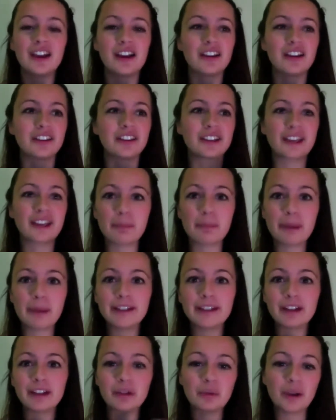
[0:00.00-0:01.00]
the campaign
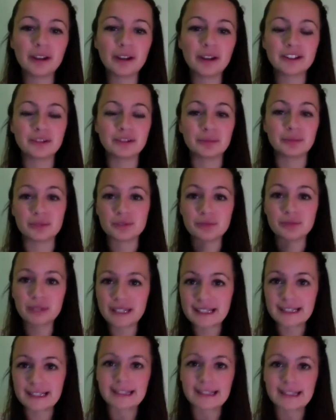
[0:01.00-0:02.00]
I worked on was really
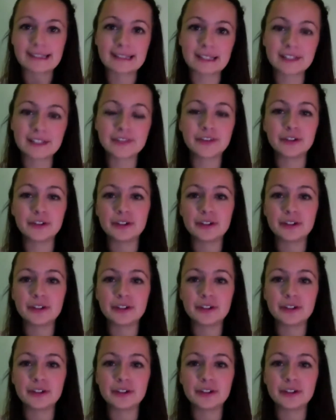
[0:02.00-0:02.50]
successful,